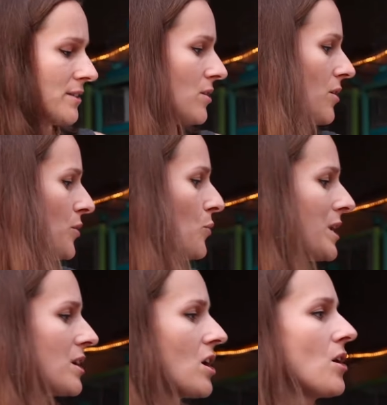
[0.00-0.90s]
It's called a
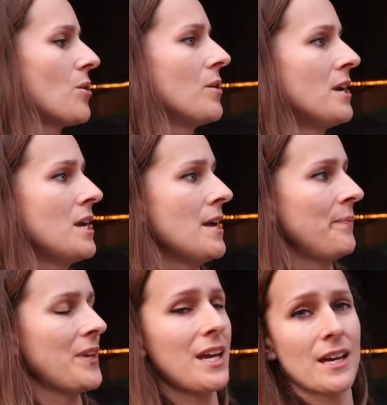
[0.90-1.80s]
Winco
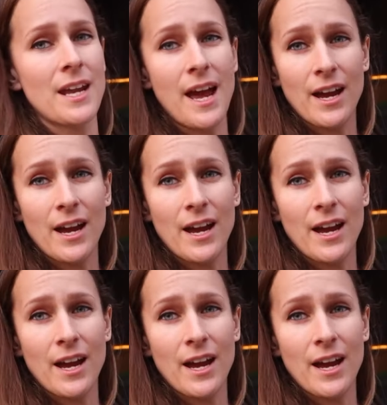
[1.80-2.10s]
and